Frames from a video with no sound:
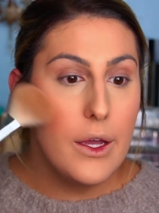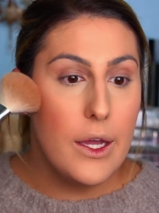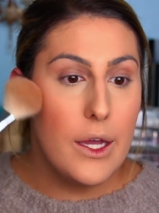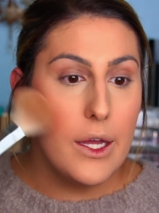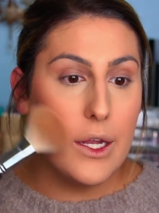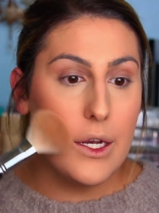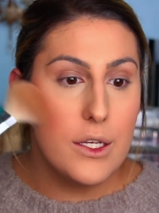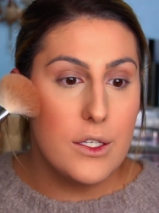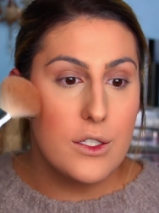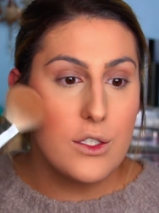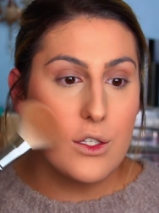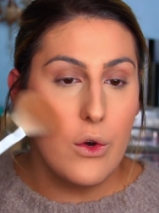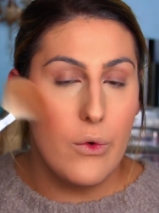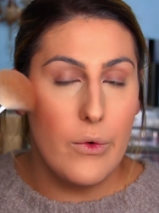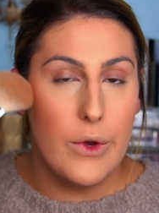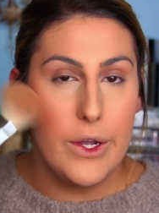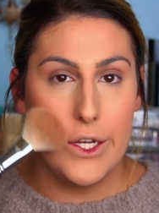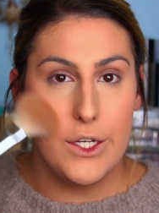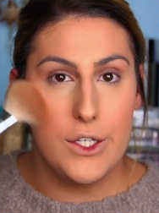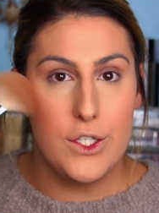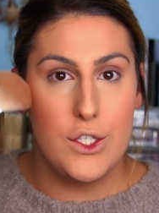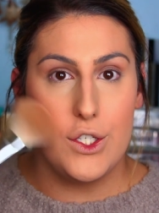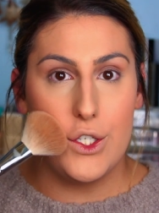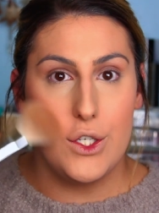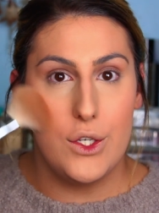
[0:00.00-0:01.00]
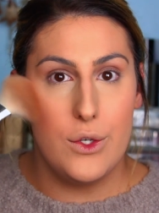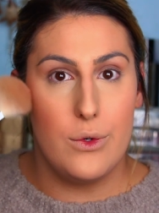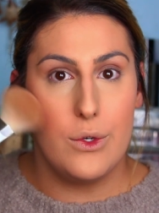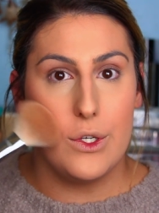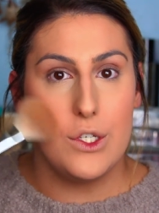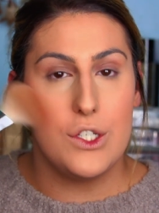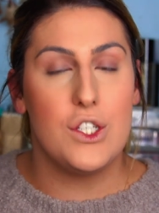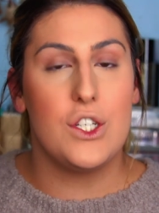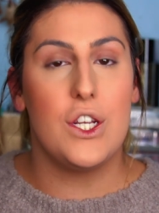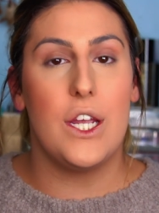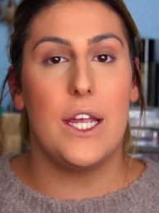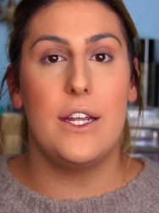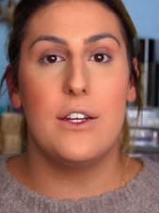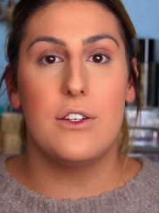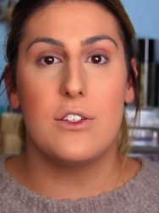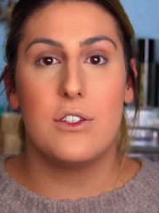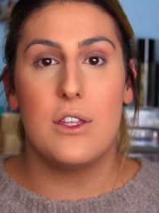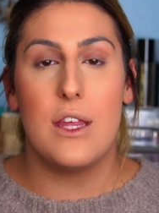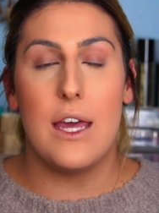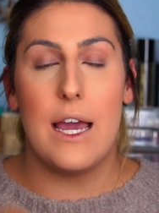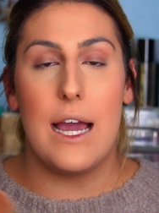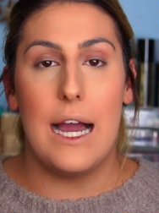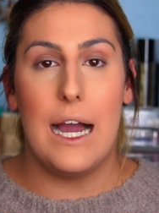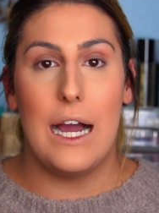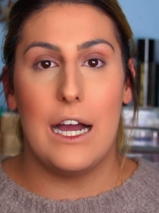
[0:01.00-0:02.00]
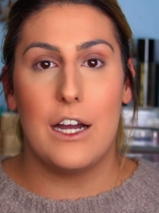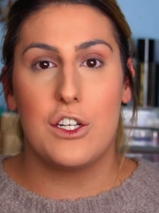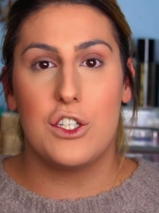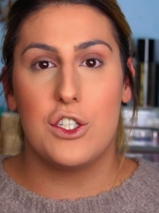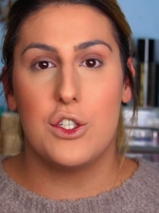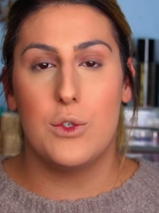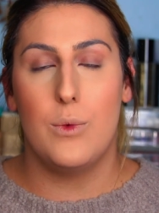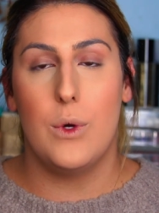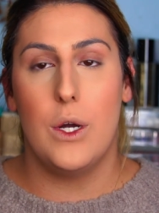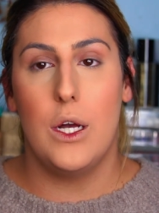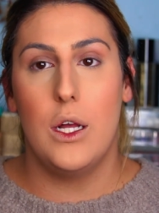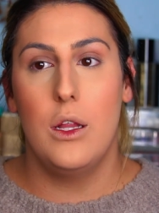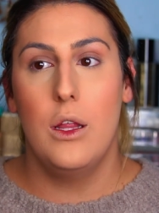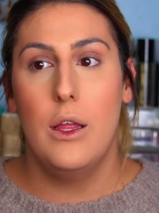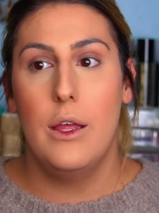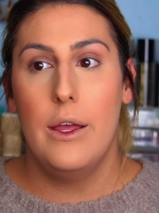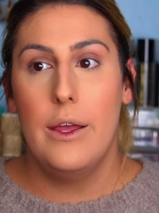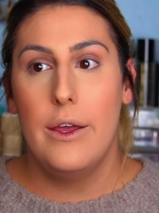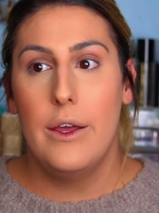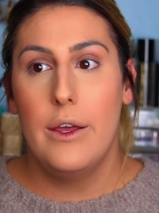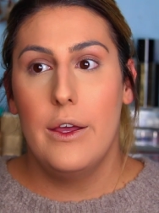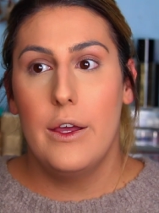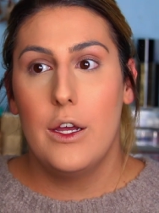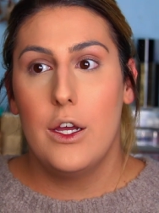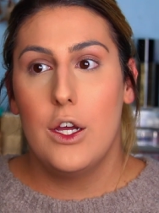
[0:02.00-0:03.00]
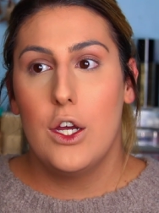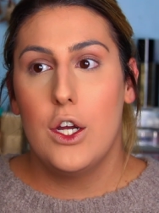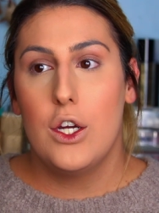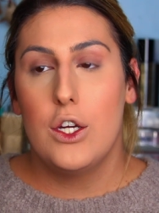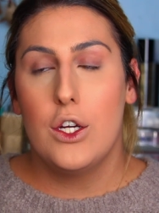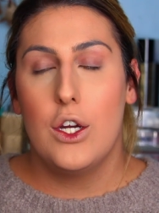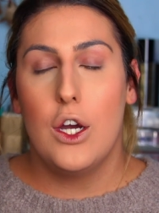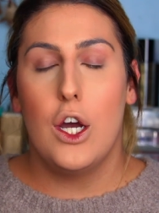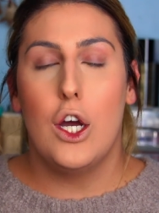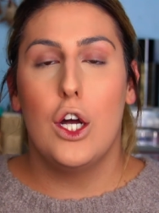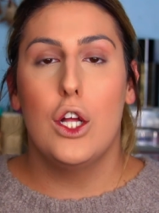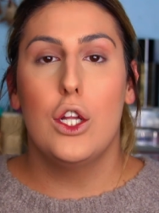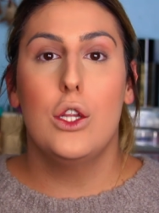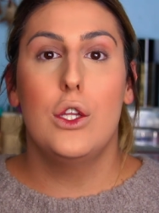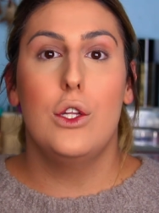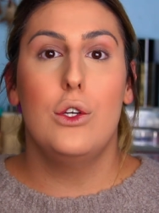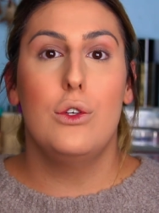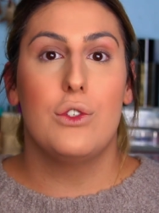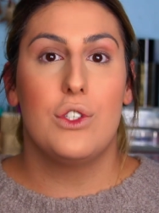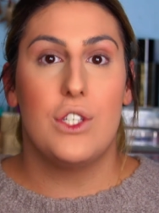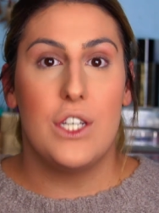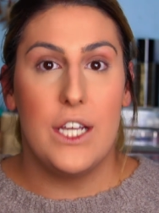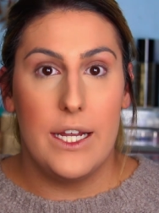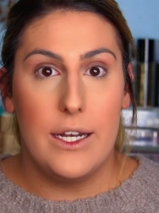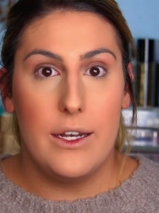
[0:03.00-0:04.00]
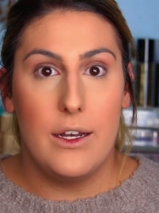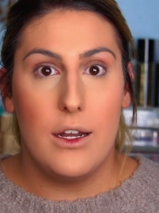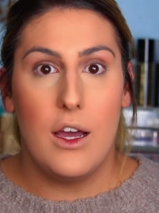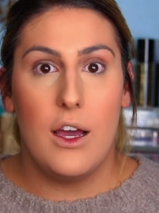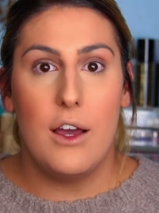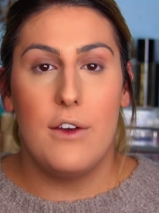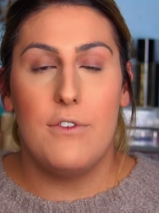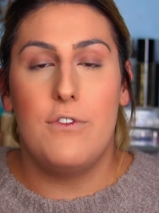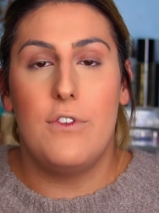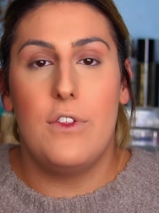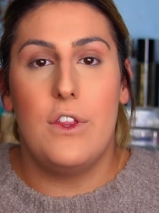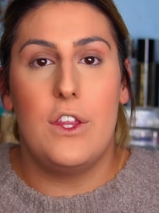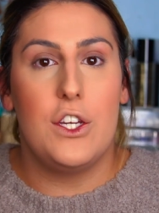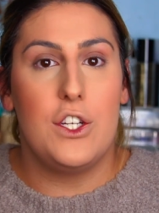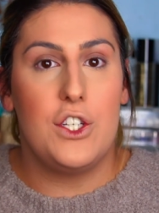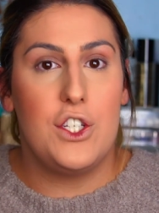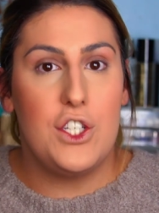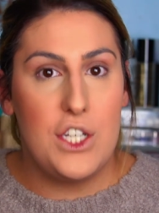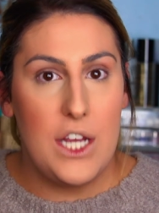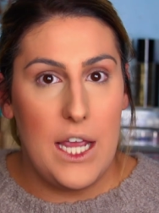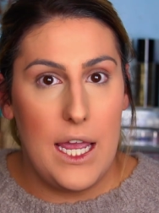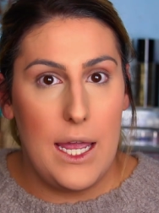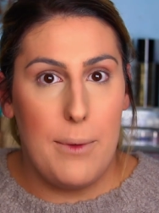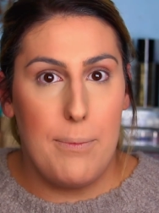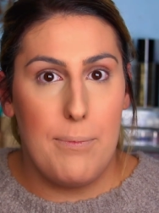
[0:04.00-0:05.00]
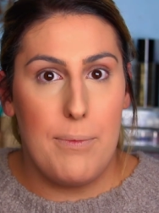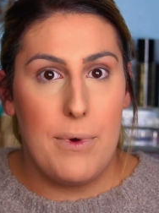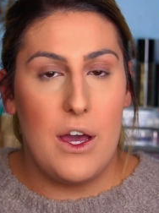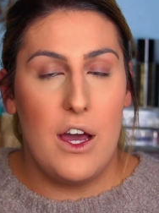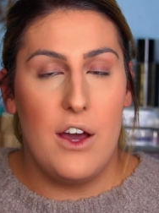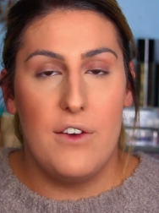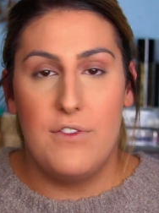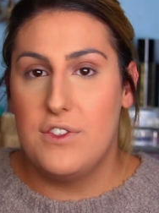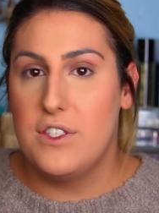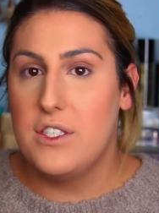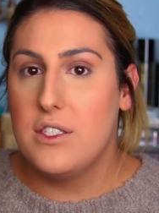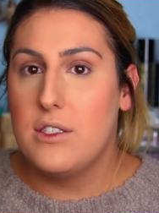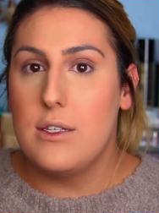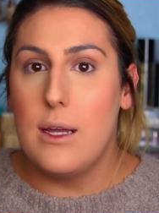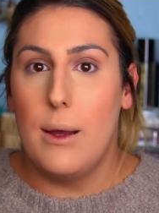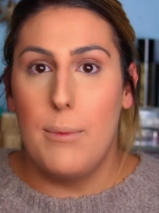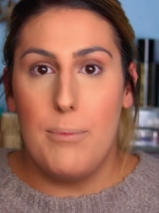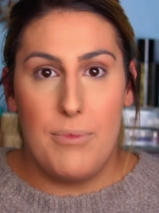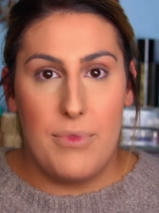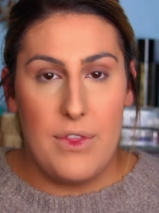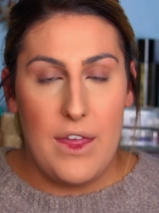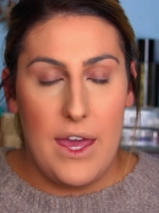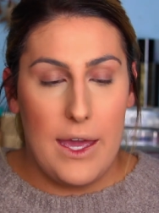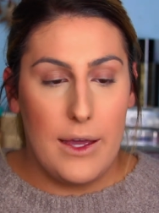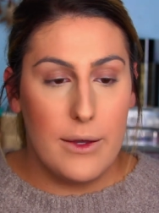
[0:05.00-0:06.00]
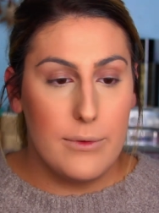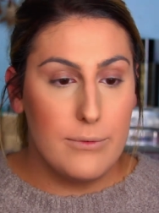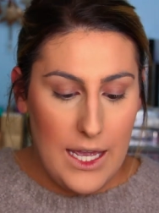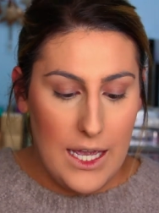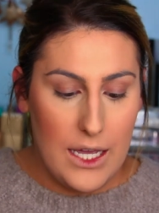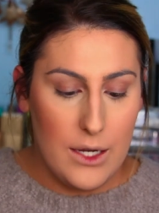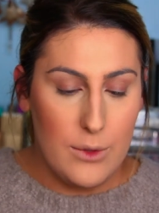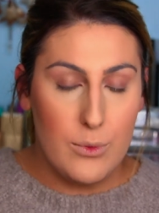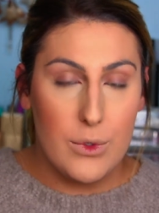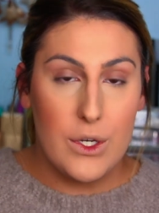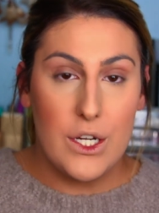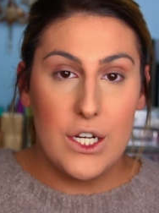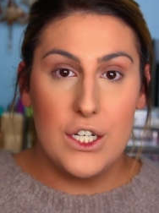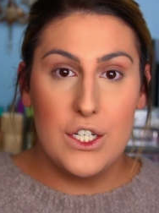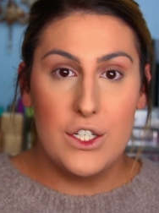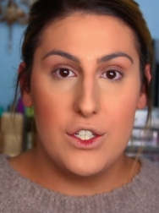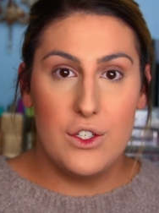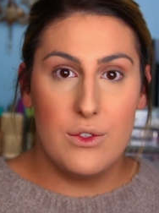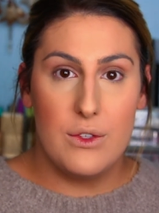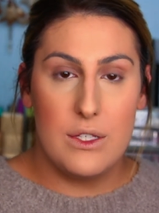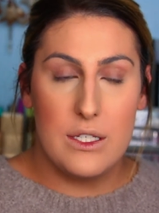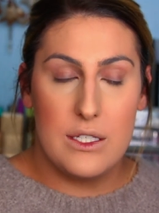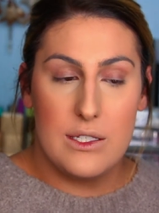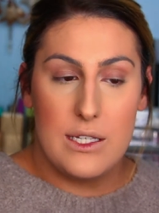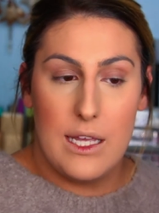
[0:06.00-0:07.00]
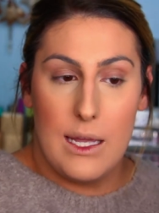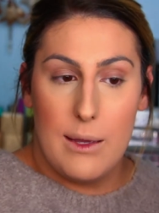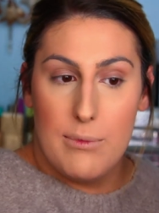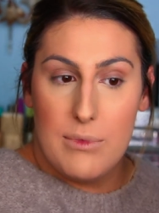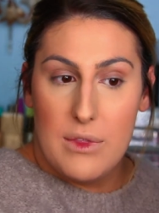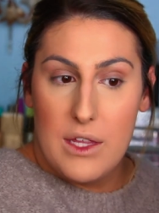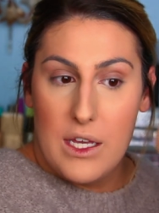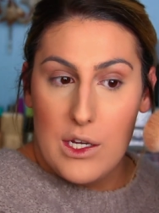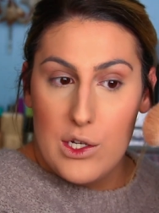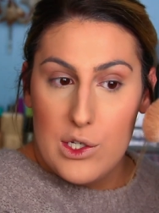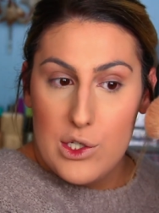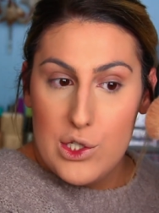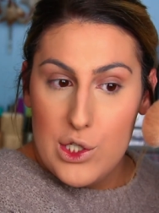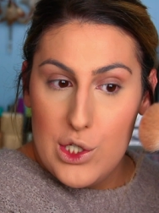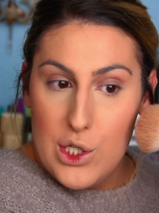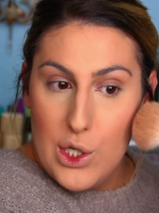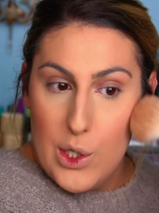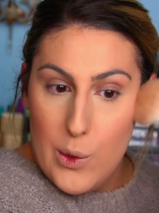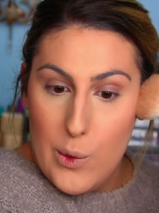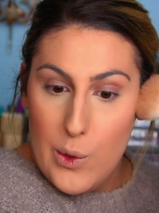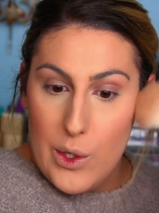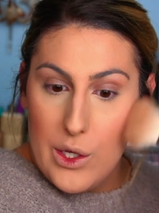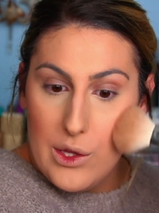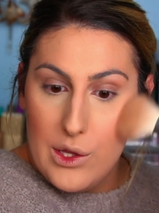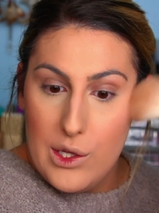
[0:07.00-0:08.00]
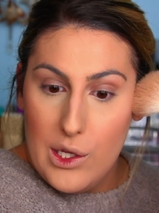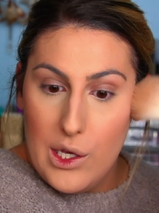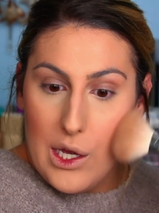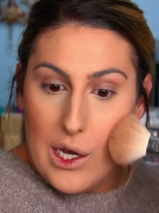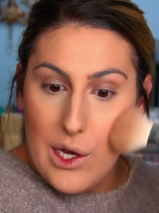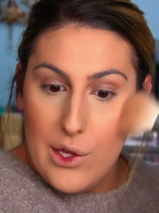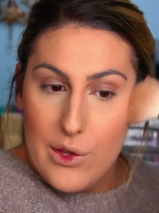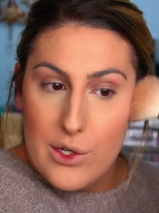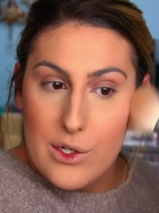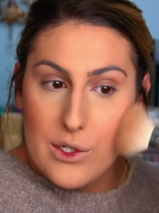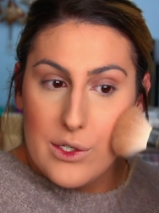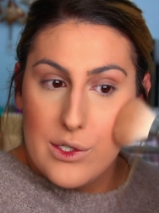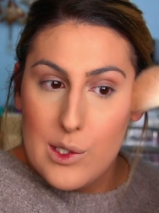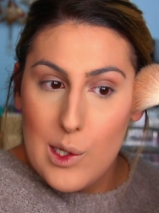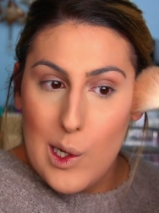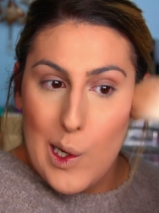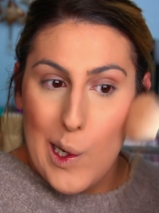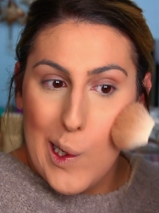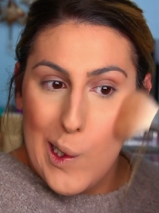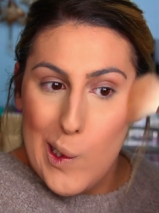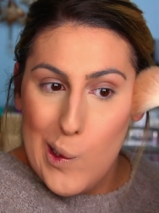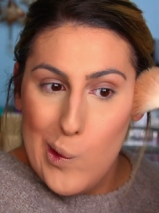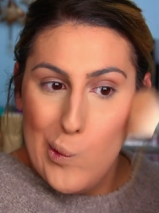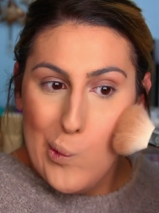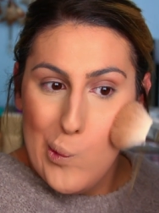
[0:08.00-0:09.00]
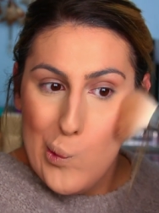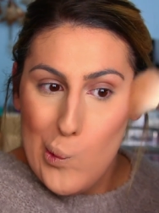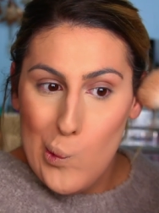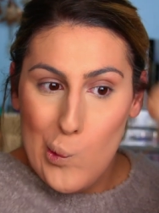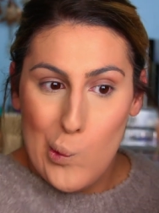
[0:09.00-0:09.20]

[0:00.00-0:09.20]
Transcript: It is going to change the actual illusion of the shape of something. And we're going to do the same thing to the other side.